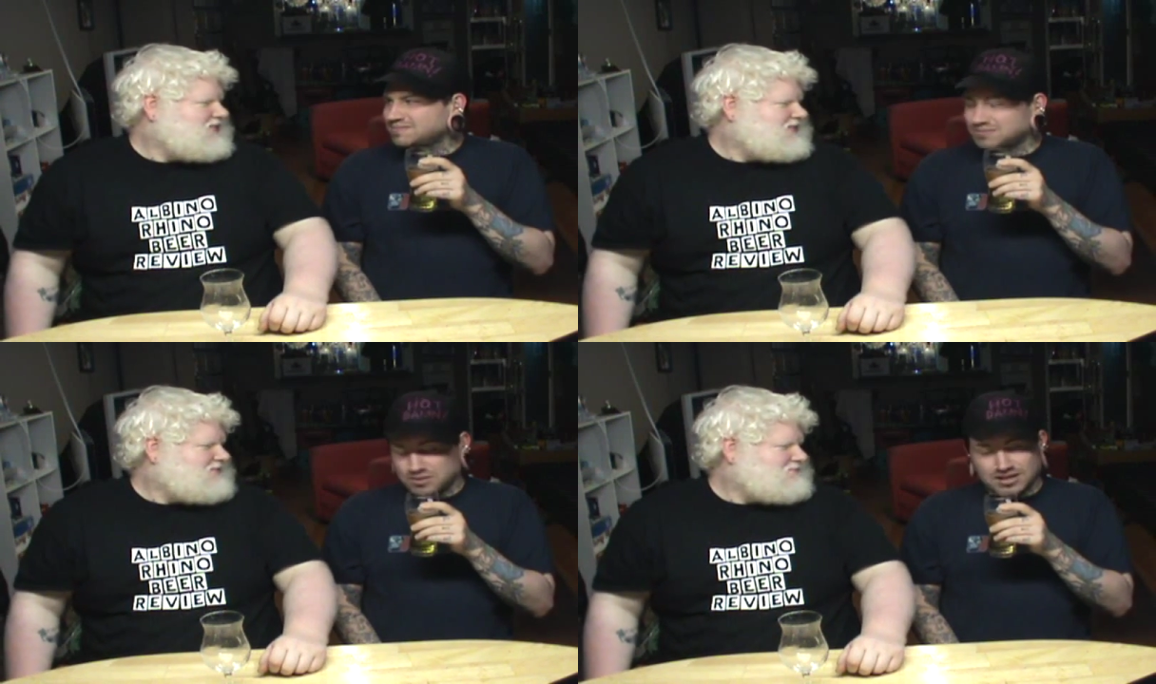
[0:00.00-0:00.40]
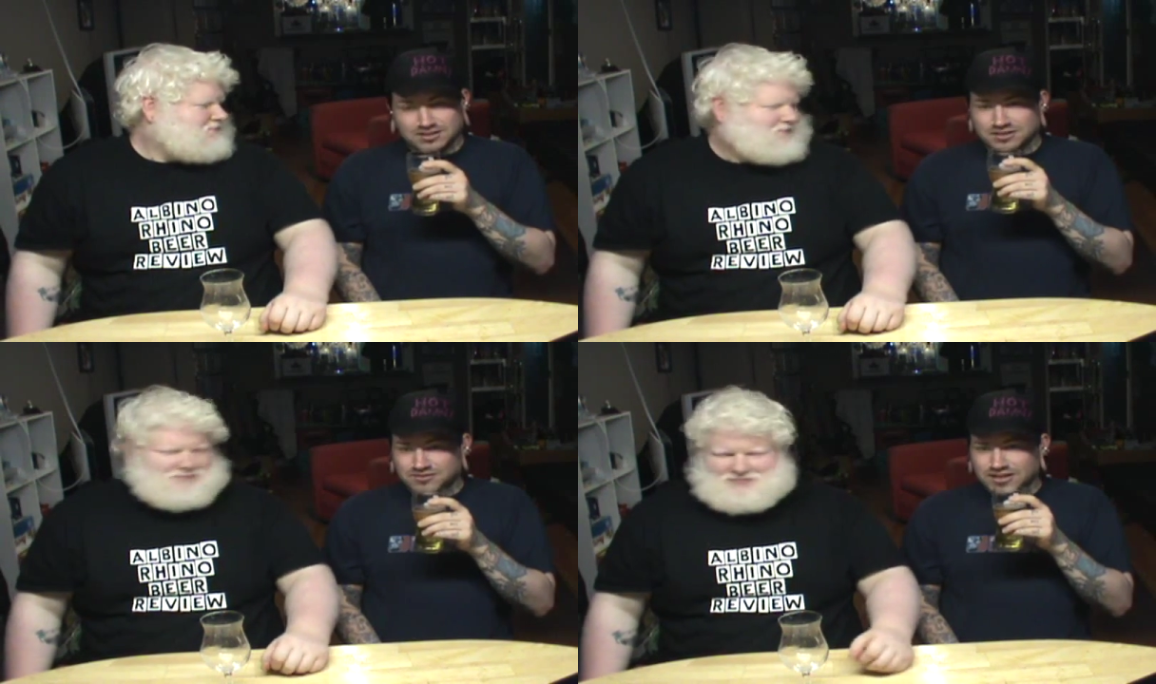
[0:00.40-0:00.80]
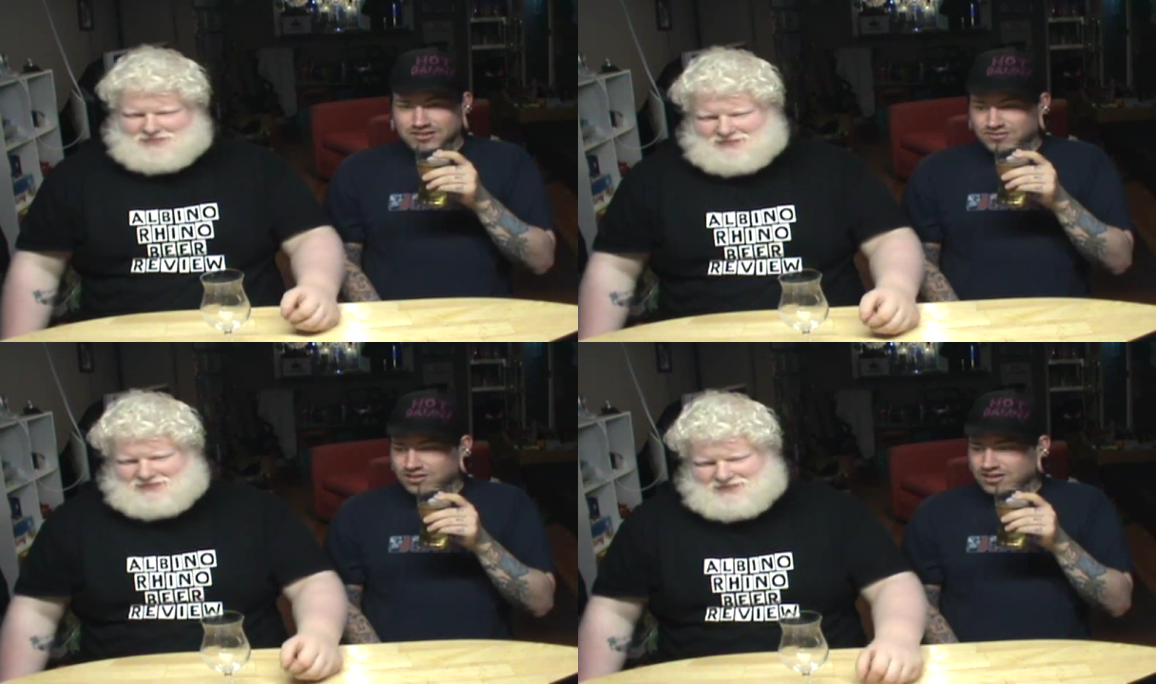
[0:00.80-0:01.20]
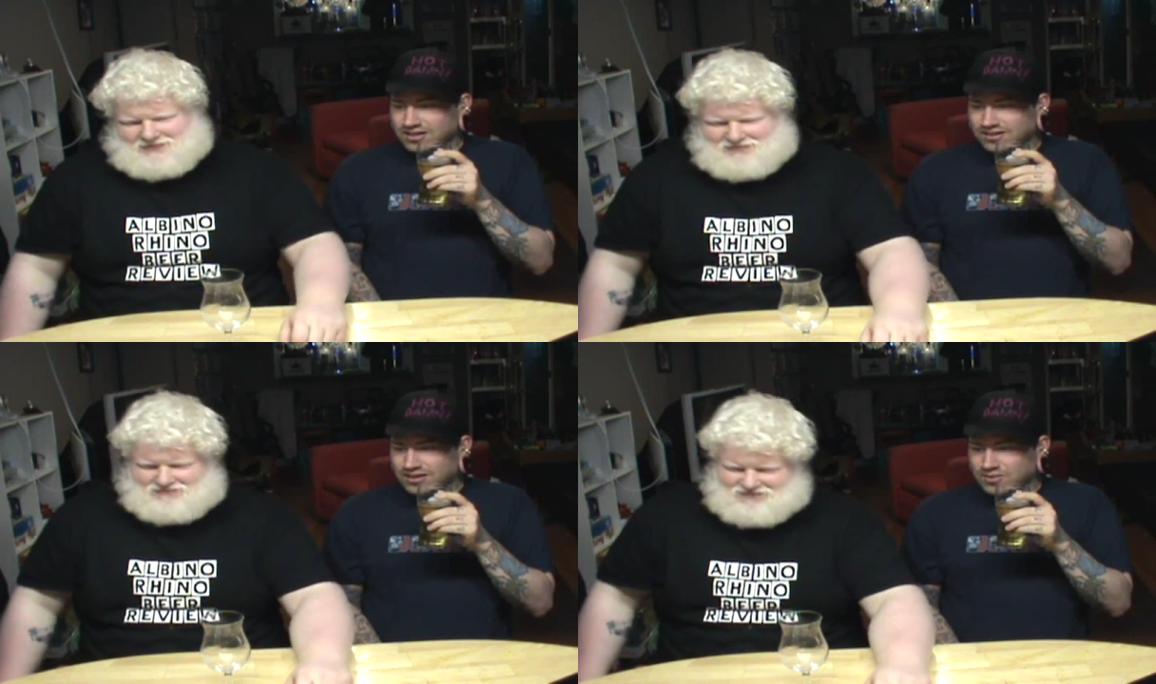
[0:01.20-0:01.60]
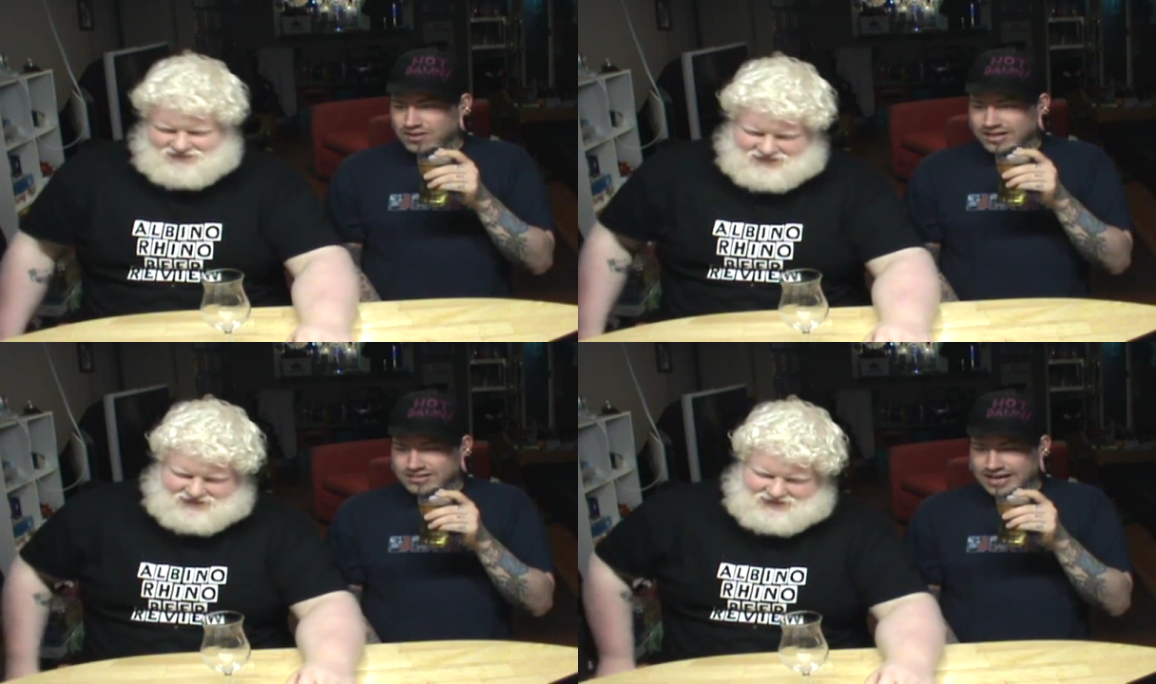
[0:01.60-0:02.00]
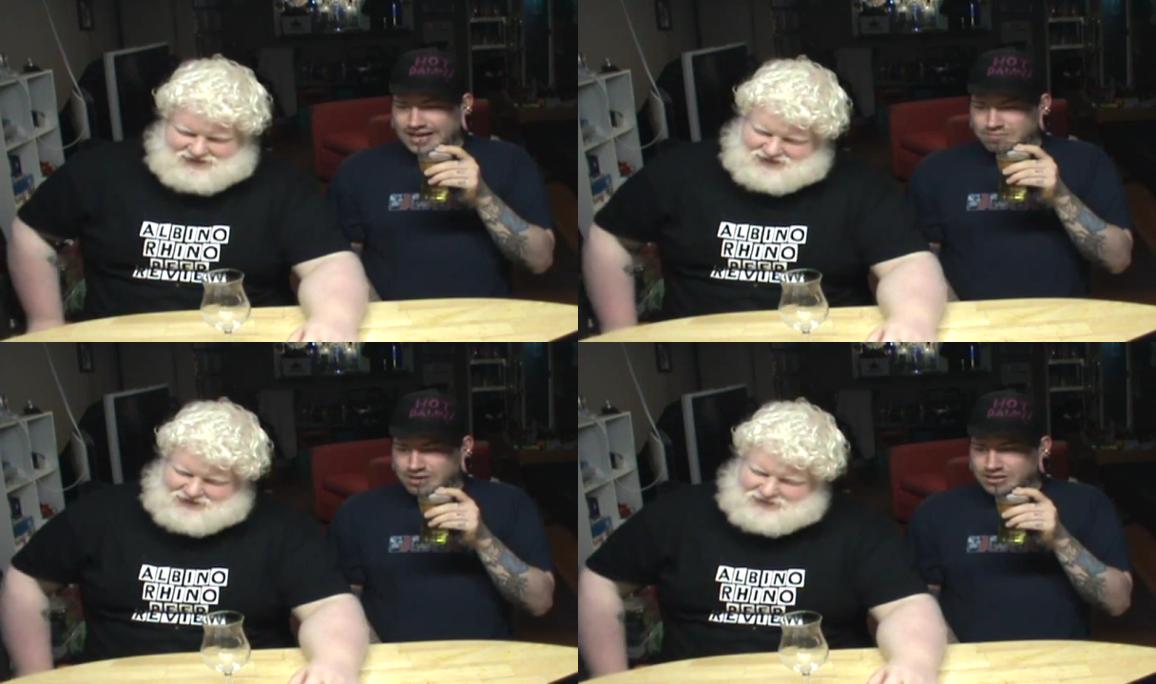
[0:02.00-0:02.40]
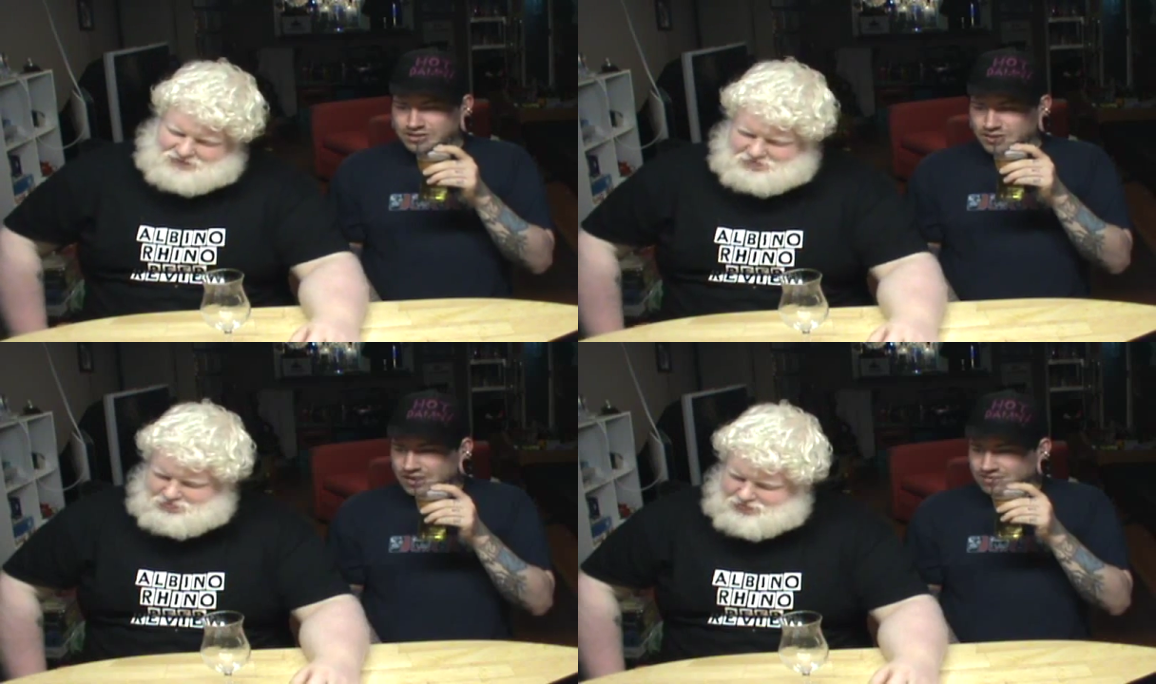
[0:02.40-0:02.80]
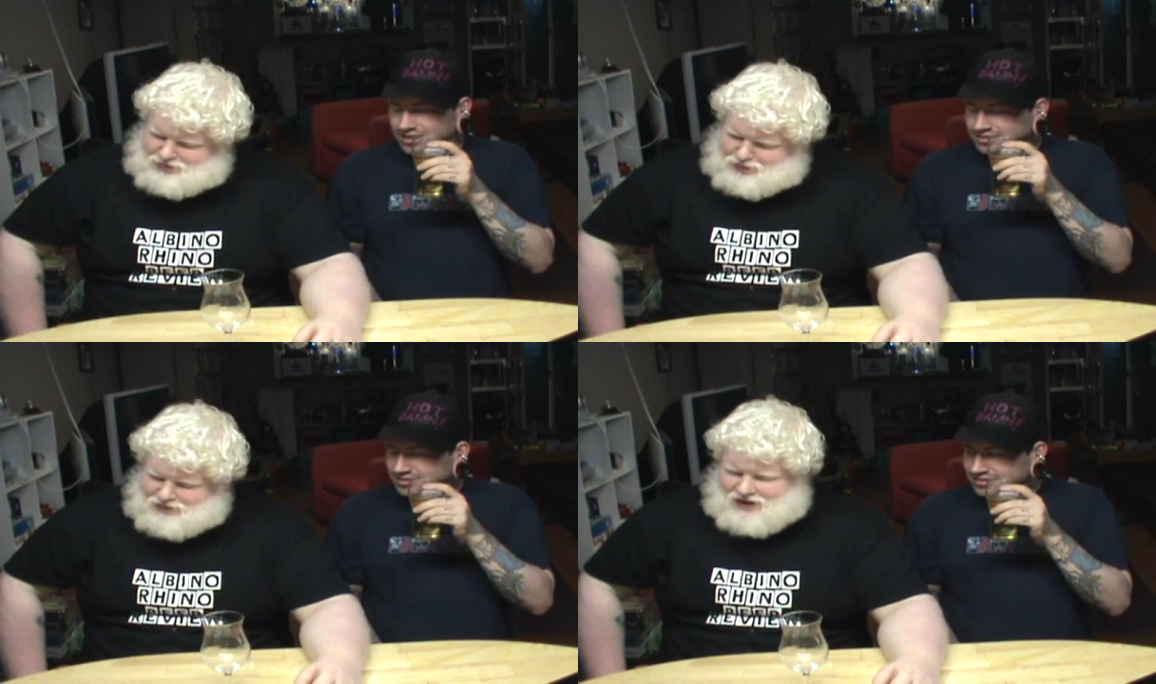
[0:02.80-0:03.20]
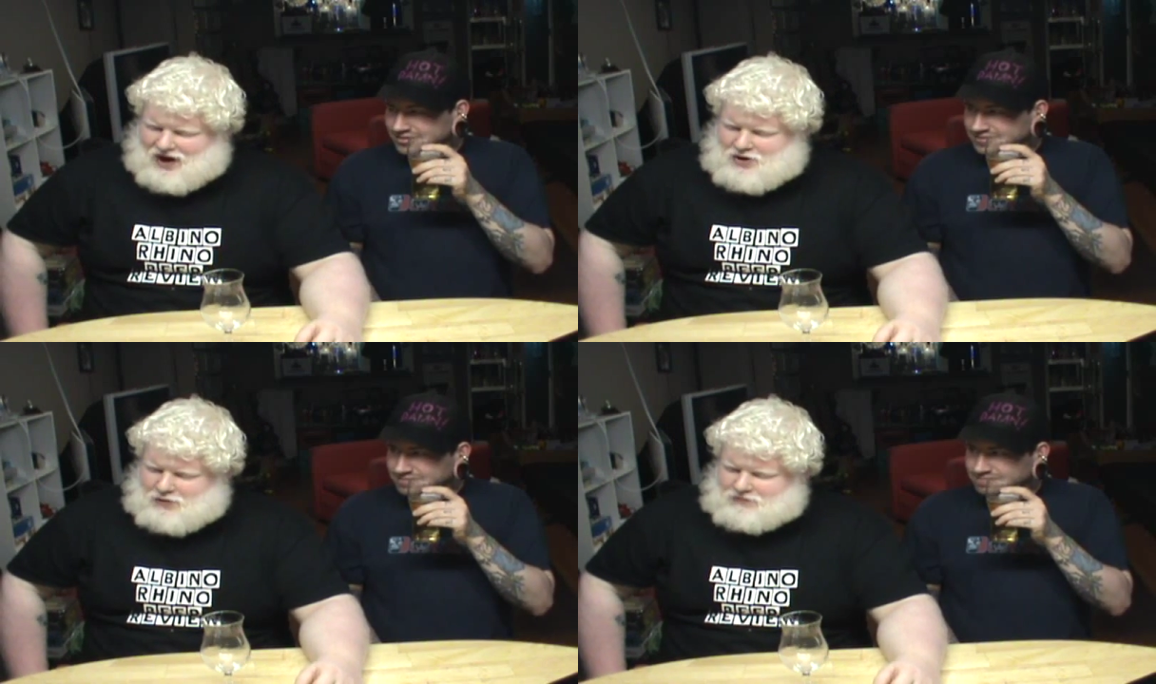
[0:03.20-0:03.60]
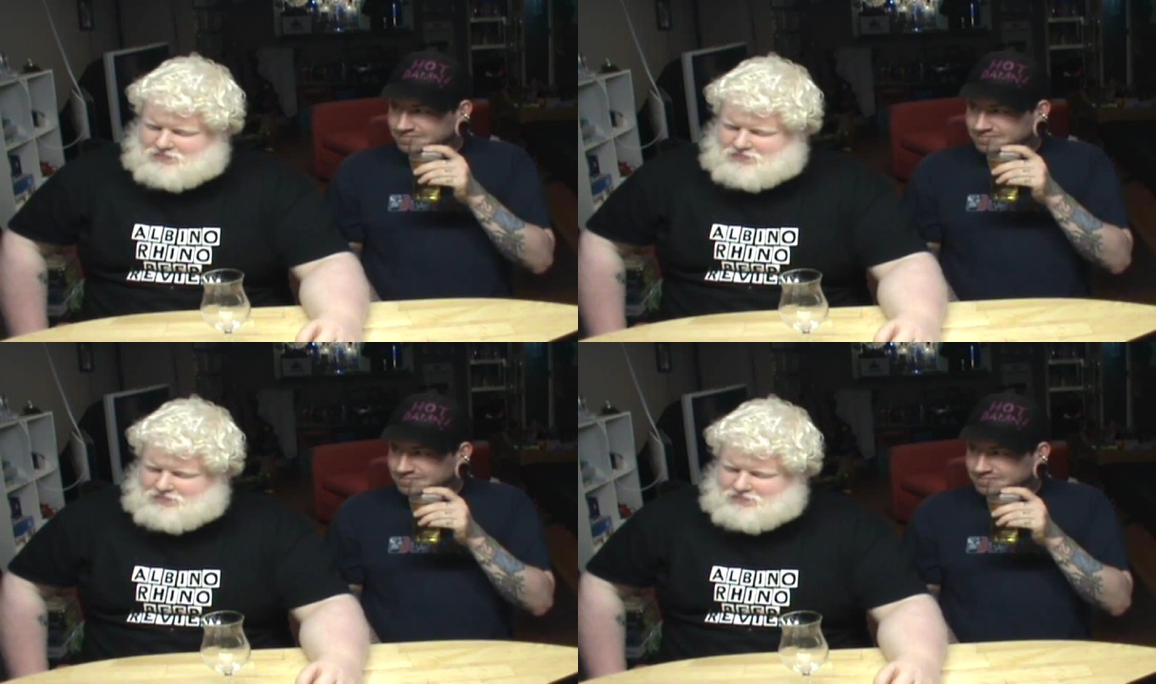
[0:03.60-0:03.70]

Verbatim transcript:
Speaker 1: Well, you're fucked for the, the you know the next eight beers you have then. I know.